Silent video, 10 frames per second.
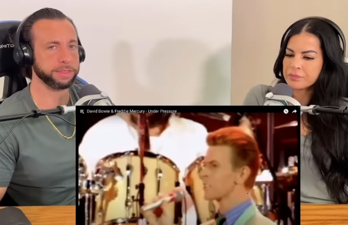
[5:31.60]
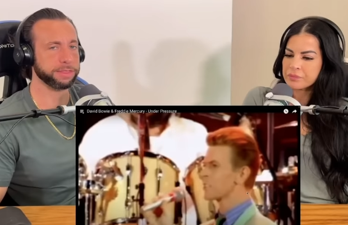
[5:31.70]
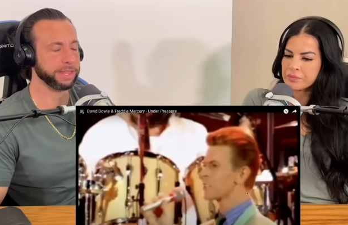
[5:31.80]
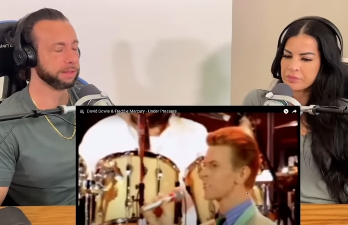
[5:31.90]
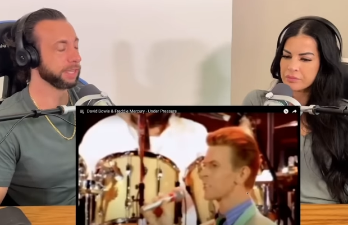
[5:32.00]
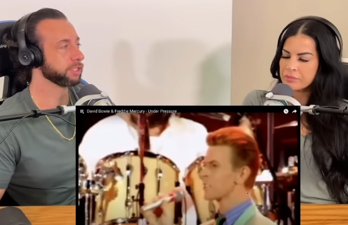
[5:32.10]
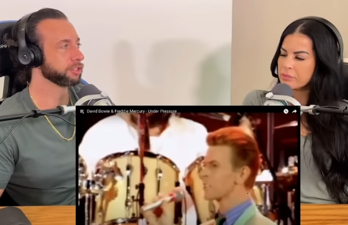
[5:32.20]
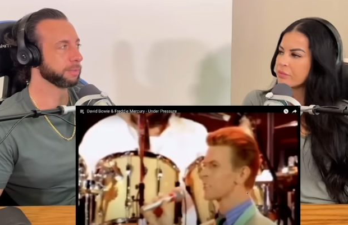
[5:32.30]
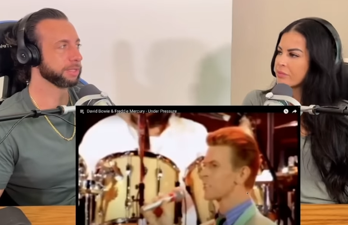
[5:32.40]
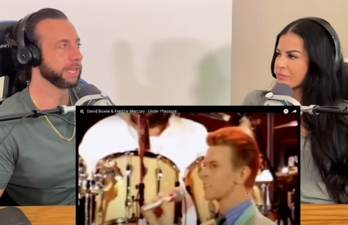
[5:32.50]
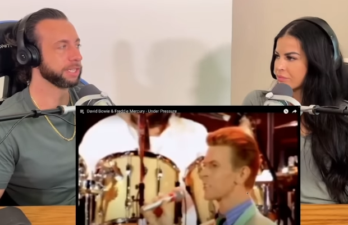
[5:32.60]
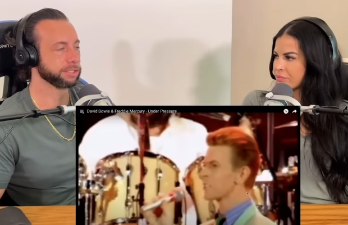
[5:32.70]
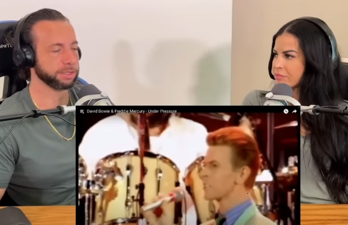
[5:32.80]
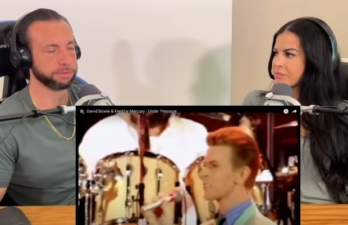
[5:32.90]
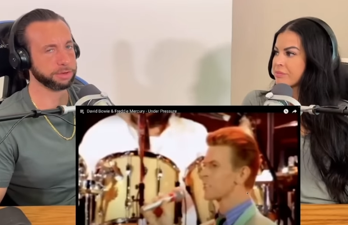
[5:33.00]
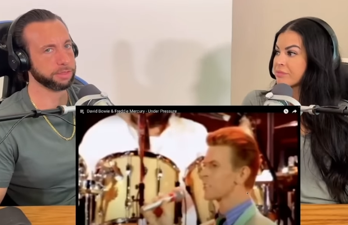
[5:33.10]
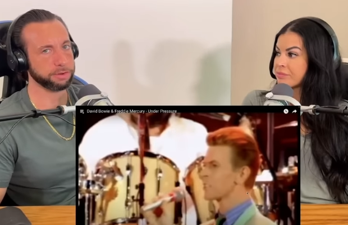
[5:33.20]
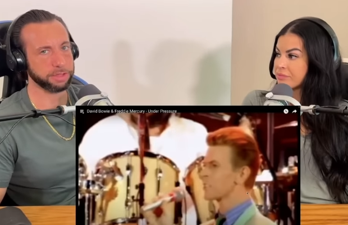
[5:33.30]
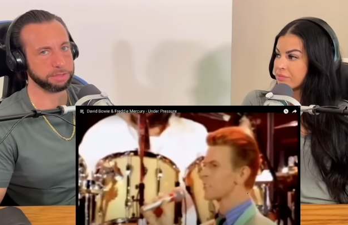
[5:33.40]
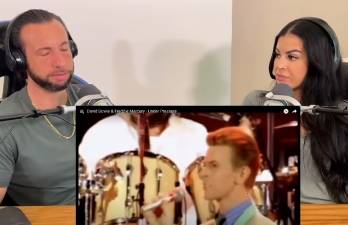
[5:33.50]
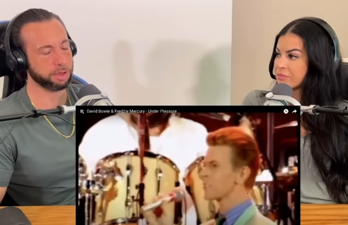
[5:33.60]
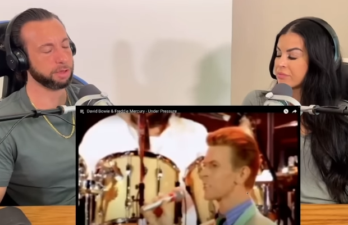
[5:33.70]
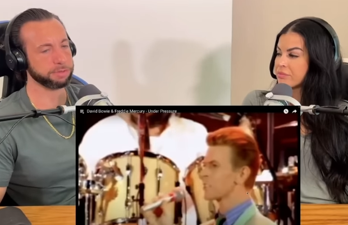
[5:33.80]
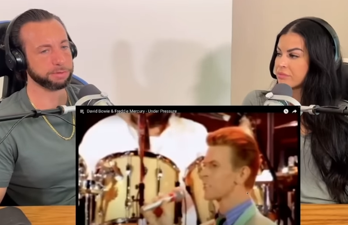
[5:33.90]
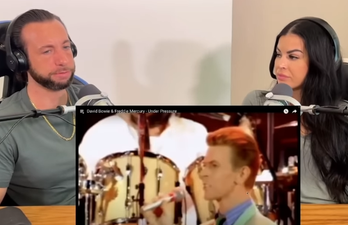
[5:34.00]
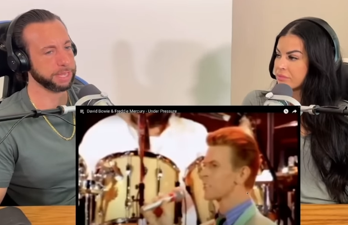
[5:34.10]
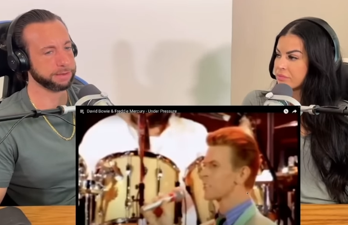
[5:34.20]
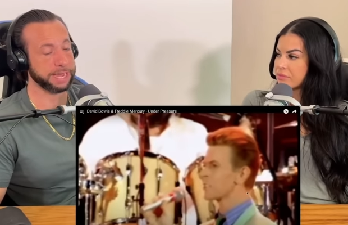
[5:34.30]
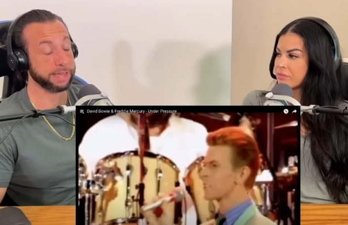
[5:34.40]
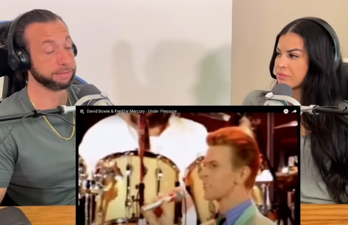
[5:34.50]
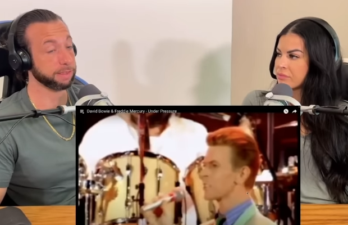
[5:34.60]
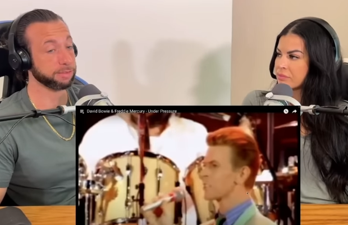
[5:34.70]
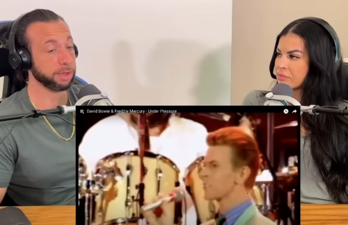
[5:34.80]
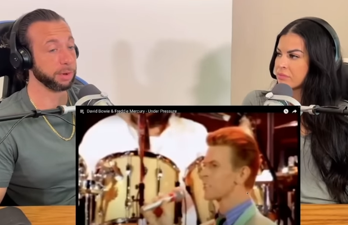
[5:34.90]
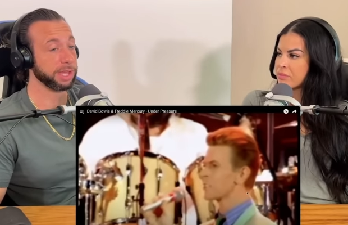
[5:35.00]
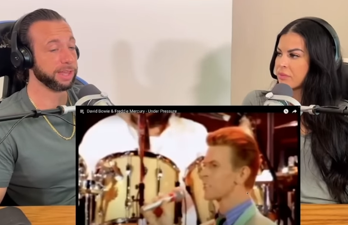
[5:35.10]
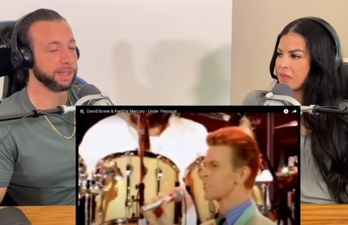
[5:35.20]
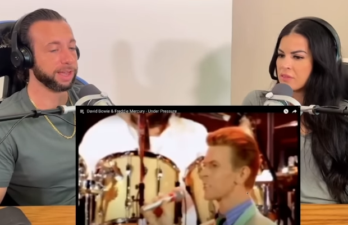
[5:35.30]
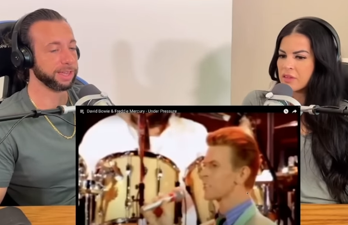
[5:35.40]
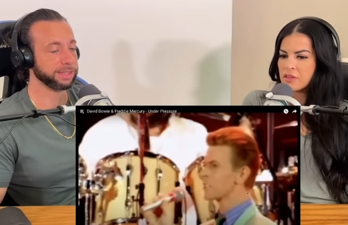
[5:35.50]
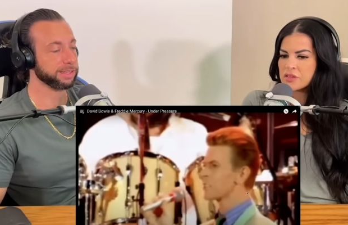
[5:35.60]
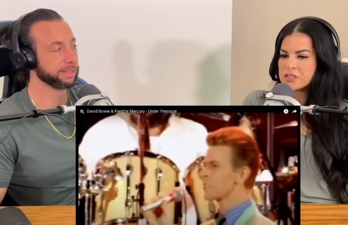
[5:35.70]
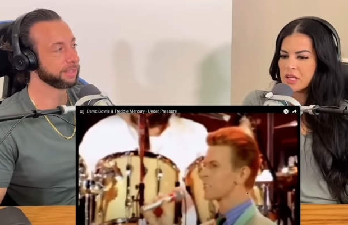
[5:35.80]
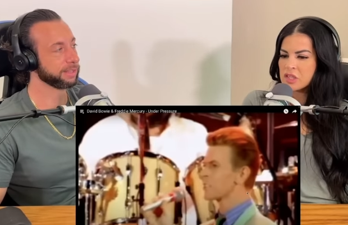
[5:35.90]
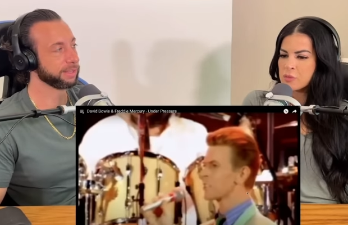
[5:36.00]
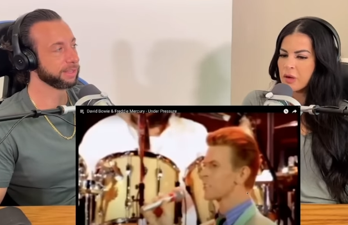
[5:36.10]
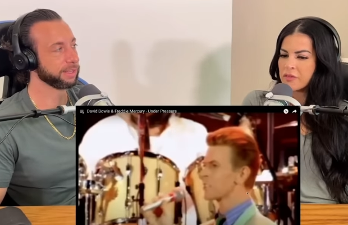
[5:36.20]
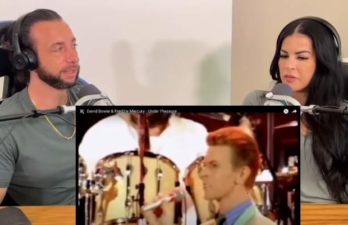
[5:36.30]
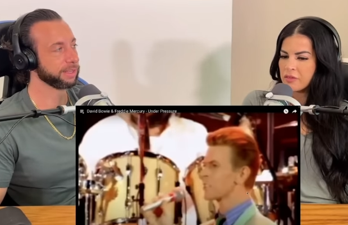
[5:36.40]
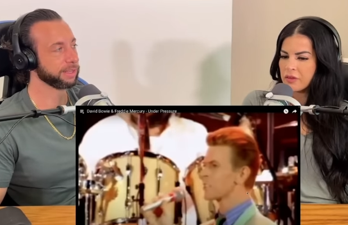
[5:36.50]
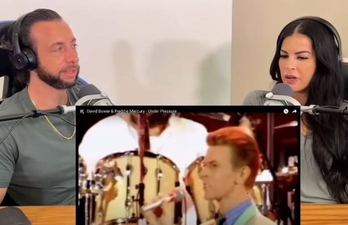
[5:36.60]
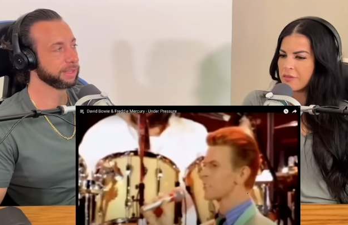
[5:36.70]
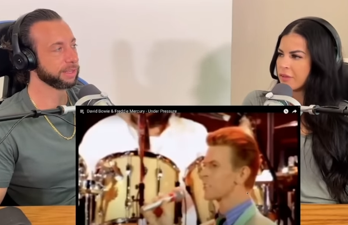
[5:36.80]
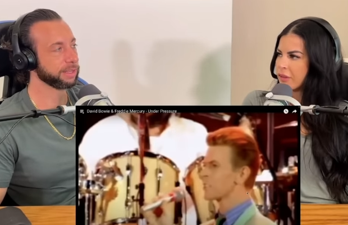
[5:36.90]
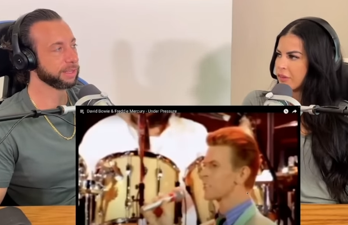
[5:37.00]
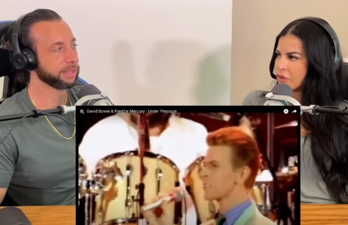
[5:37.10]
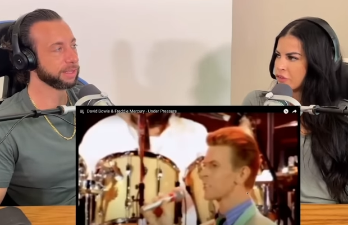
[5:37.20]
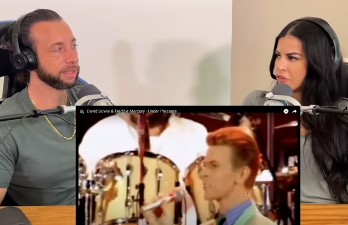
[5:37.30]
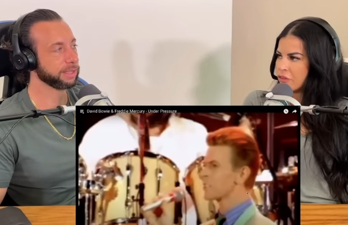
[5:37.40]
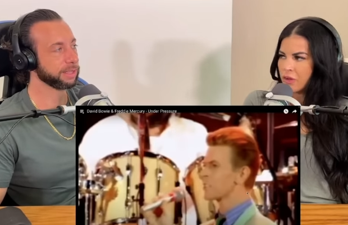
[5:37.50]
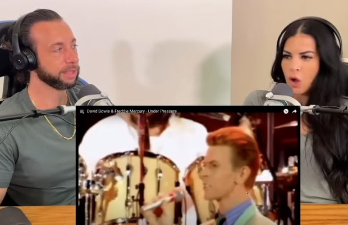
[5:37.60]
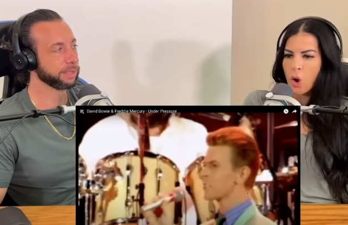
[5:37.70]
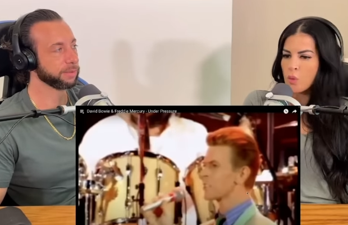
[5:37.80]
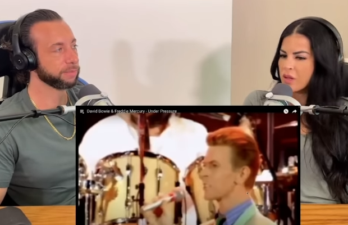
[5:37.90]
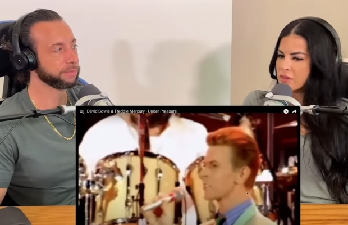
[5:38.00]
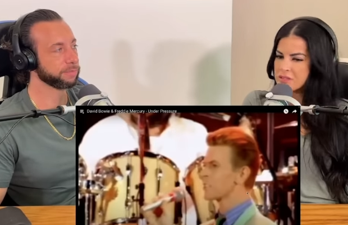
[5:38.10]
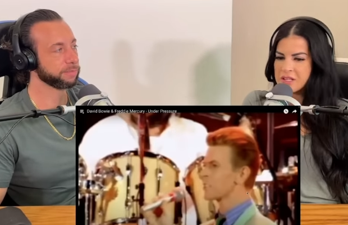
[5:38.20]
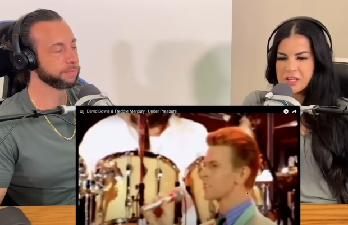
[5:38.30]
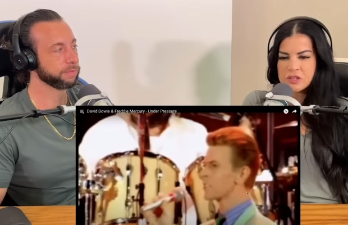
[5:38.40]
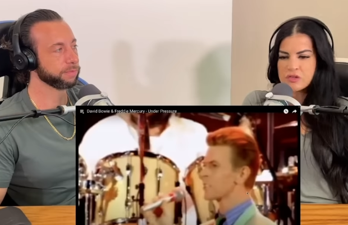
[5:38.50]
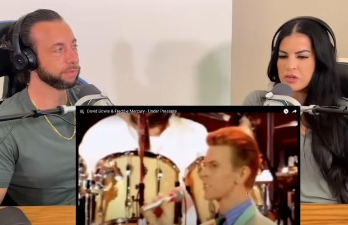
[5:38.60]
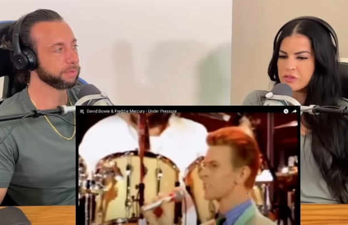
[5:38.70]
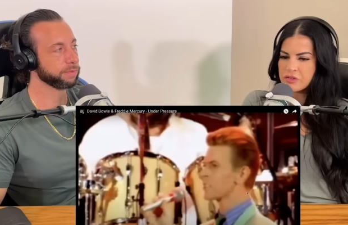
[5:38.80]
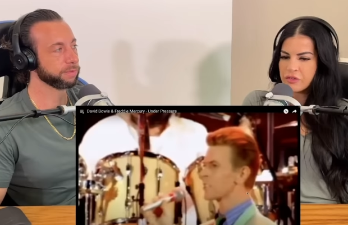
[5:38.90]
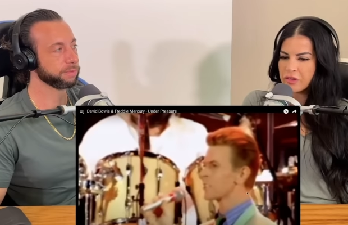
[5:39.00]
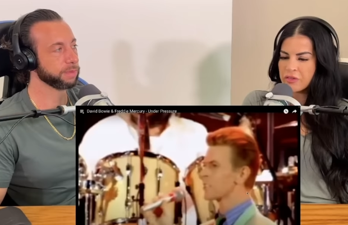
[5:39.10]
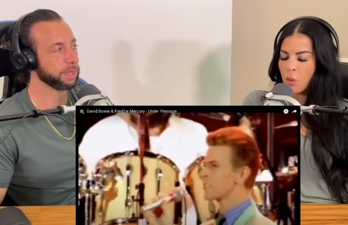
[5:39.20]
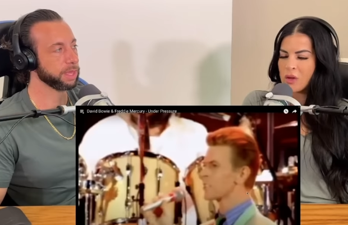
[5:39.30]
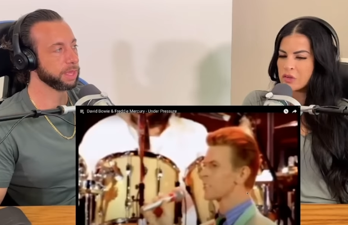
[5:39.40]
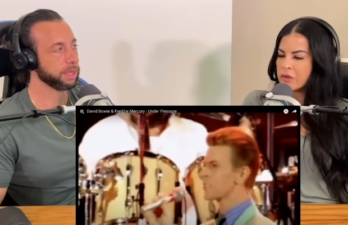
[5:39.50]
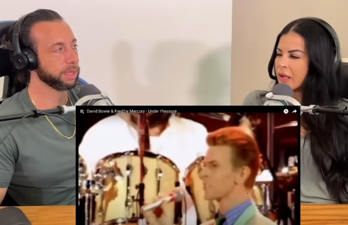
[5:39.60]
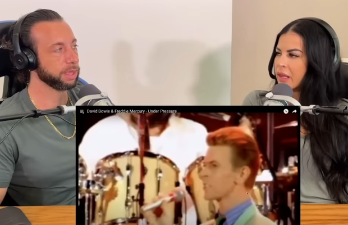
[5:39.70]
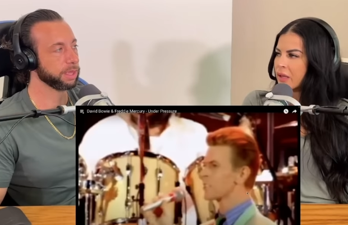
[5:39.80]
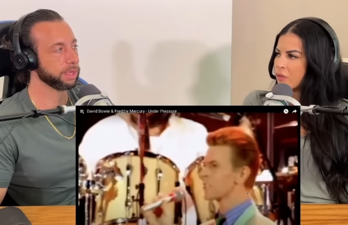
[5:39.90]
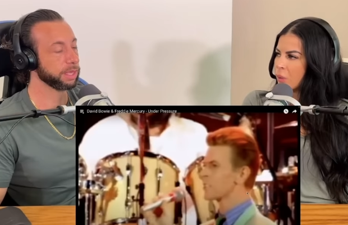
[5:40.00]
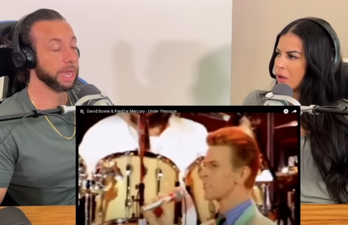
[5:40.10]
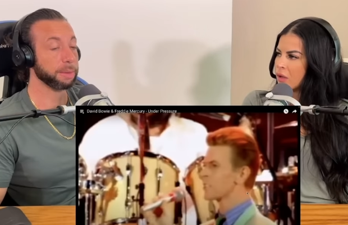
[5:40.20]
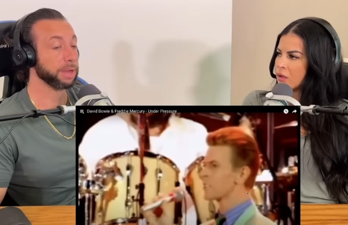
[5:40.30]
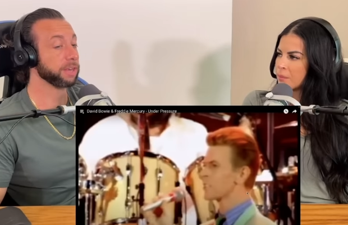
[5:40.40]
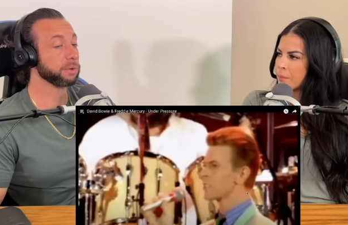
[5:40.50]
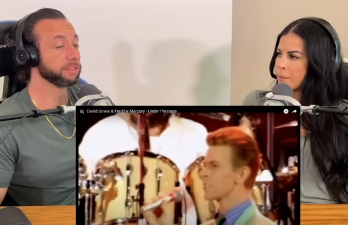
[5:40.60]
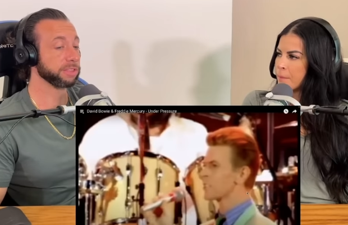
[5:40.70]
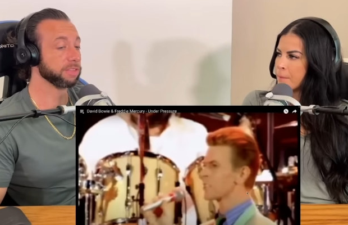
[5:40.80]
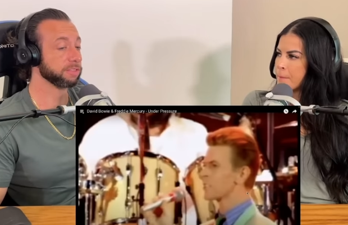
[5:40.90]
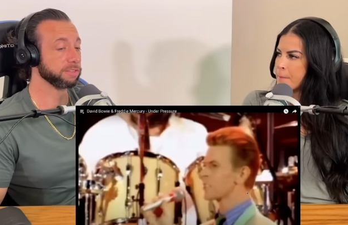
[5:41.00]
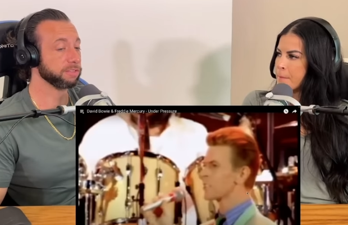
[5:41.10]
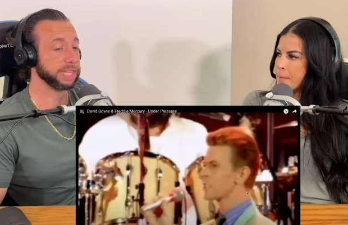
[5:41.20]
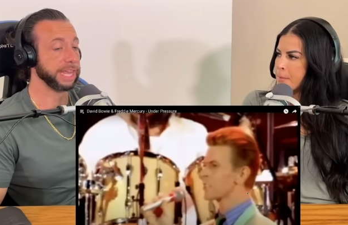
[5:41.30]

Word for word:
Speaker 1: are one thing, the instrumentation is another. That's also fantastic. So
Speaker 2: even I, like their stage presence here, I feel like they're just like owning the stage, and it's just like so entertaining as well. Yeah, but
Speaker 1: I don't think this is